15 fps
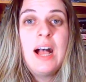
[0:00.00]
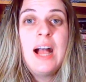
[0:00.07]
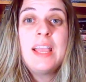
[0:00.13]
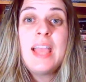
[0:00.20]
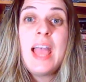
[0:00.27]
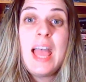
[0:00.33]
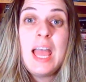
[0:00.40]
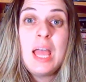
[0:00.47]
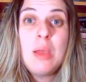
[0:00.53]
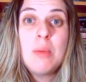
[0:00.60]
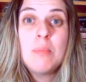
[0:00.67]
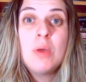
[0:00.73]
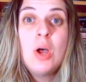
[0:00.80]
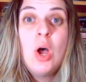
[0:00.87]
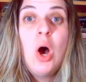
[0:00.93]
I
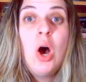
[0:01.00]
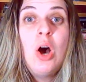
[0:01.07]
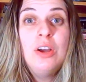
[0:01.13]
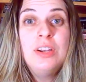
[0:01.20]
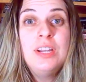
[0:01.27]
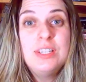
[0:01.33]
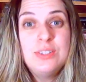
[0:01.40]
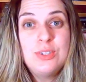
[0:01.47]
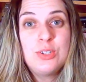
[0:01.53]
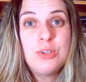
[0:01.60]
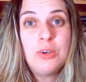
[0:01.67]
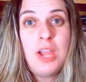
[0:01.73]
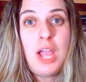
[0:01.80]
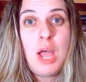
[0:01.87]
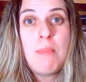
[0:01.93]
am on
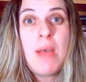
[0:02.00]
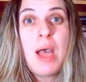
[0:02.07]
Instagram